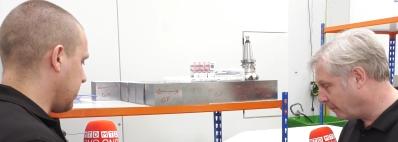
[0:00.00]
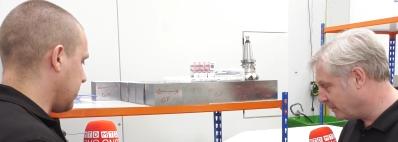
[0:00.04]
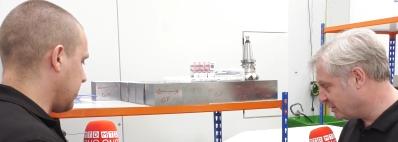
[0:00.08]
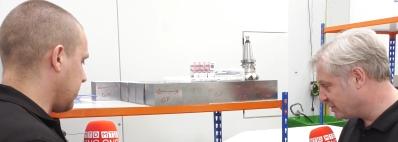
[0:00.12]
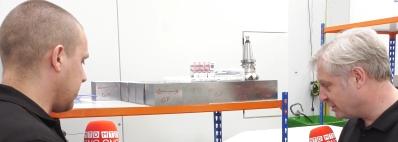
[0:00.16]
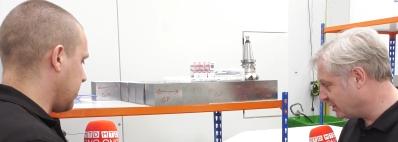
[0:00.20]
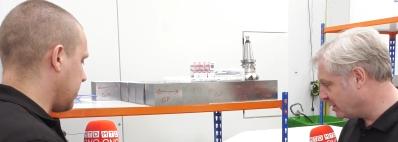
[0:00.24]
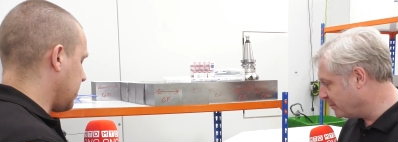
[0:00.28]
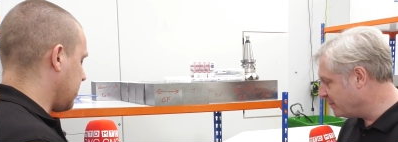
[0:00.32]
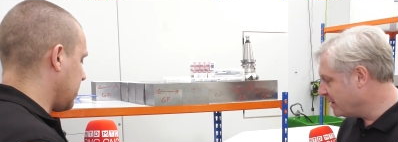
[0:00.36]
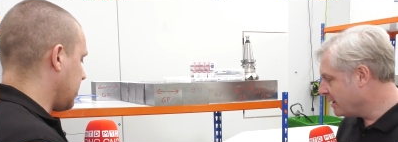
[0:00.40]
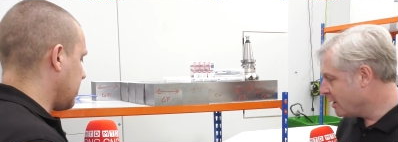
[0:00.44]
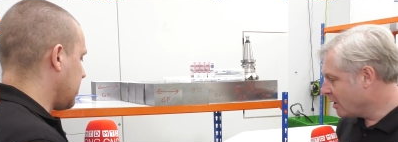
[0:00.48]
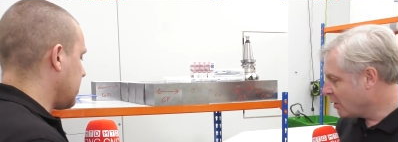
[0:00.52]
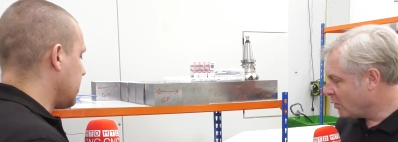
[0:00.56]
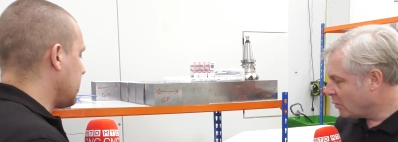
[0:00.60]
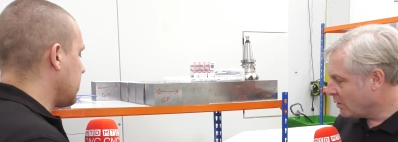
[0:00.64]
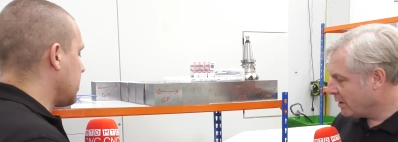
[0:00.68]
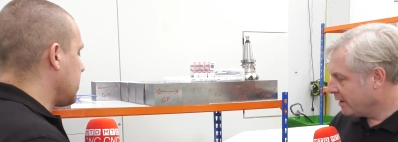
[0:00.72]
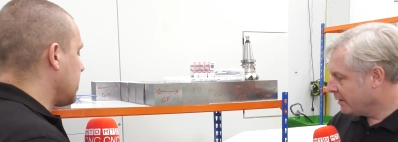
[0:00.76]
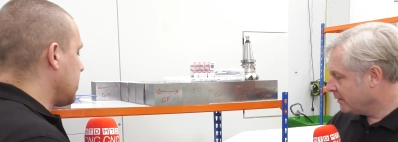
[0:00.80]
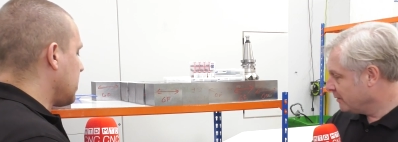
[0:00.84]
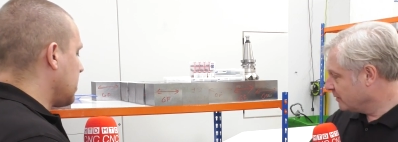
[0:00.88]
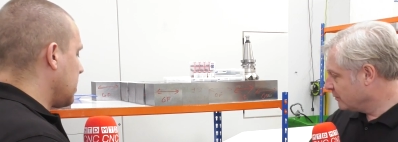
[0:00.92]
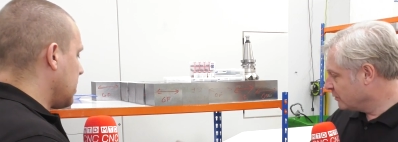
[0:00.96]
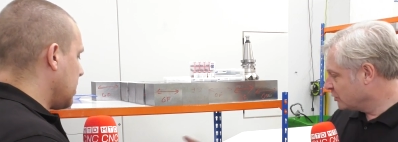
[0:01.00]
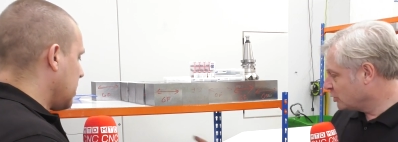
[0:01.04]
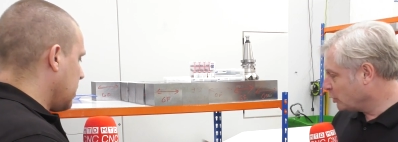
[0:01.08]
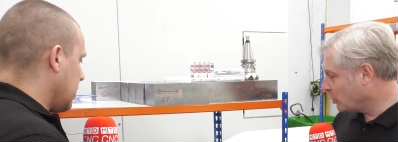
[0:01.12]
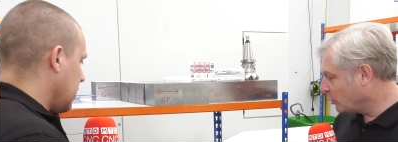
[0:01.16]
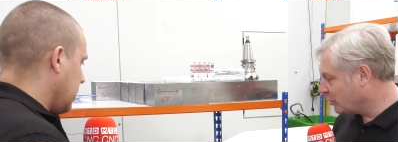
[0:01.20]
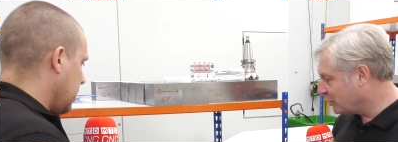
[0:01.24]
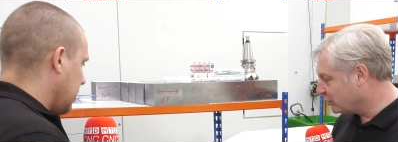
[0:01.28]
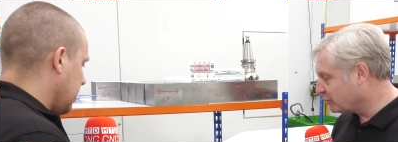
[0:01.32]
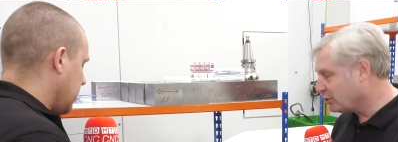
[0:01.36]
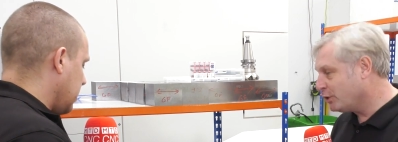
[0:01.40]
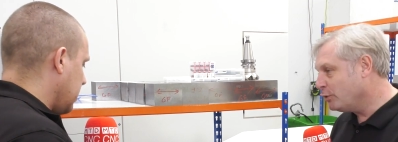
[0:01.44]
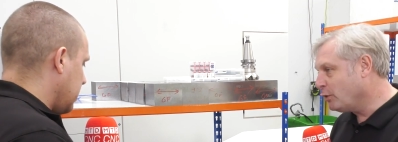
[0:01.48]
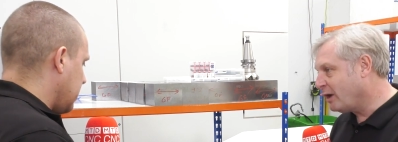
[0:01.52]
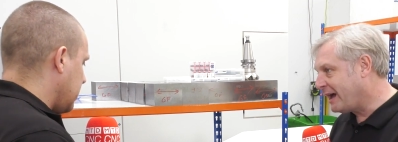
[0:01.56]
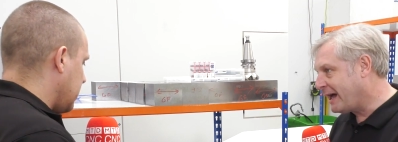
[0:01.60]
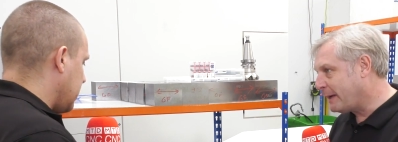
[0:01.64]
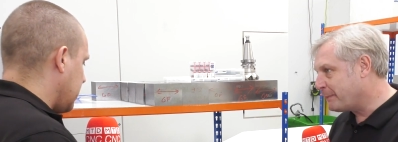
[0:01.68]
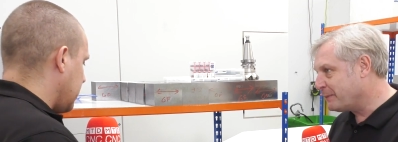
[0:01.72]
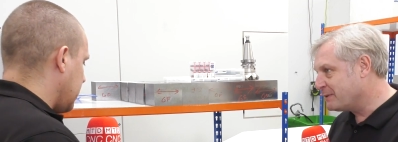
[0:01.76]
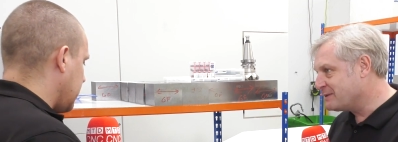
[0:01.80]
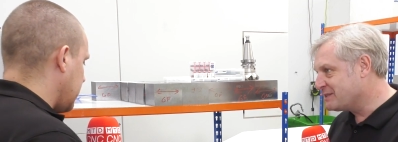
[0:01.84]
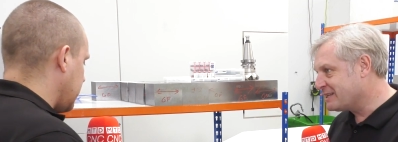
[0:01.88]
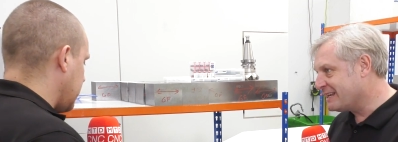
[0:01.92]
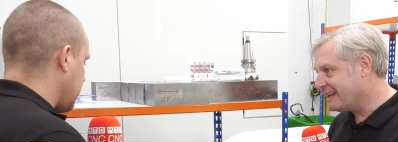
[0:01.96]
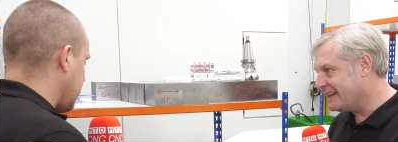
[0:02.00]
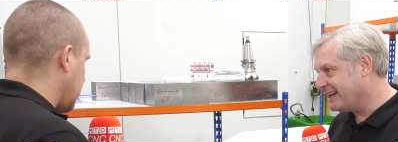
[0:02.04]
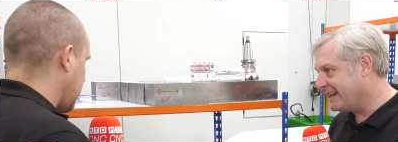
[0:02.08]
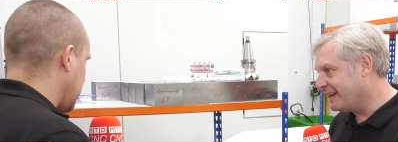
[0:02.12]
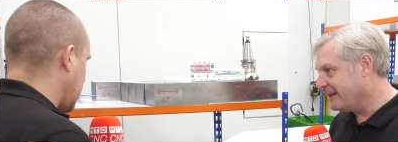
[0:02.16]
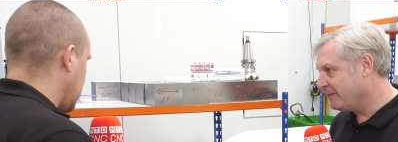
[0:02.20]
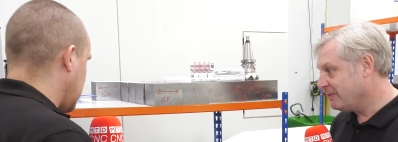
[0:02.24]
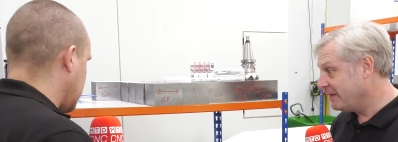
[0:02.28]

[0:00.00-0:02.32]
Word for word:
Speaker 1: I'm assuming. Talk us through what happens here.